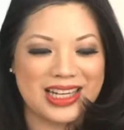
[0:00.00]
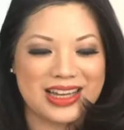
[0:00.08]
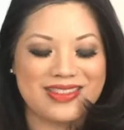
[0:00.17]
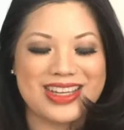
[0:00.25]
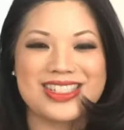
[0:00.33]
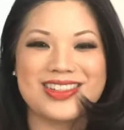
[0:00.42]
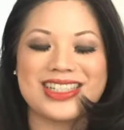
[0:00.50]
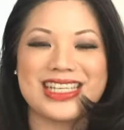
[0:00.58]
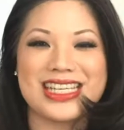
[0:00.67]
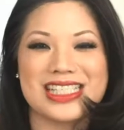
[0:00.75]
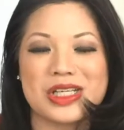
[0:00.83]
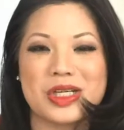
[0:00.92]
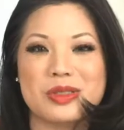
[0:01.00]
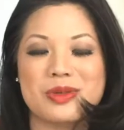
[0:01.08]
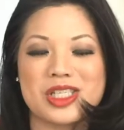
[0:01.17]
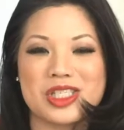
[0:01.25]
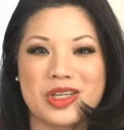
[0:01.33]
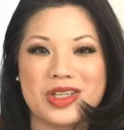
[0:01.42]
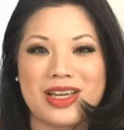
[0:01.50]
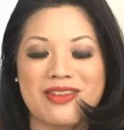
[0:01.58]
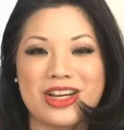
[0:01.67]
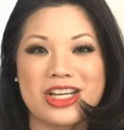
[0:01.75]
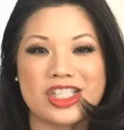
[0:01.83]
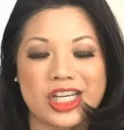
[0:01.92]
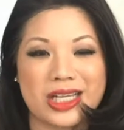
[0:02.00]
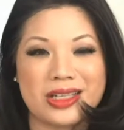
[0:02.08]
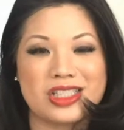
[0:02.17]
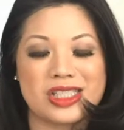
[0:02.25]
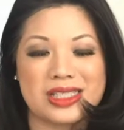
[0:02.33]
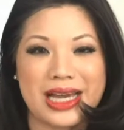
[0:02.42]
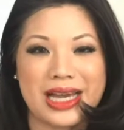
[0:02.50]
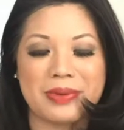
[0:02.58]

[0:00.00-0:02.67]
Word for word: I could on the East Coast, but certainly a very challenging time.